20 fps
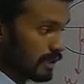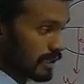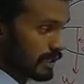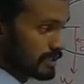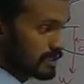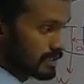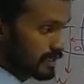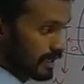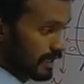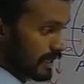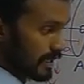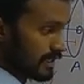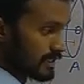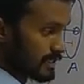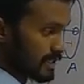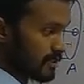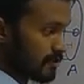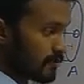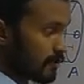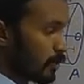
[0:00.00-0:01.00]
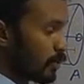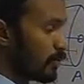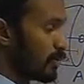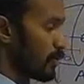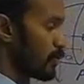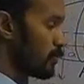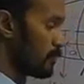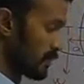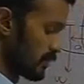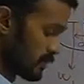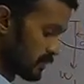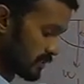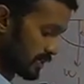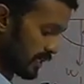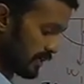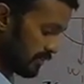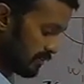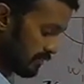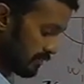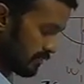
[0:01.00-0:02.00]
as a sigma over 2, because
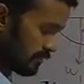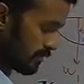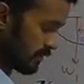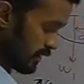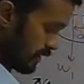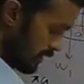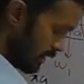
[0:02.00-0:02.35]
then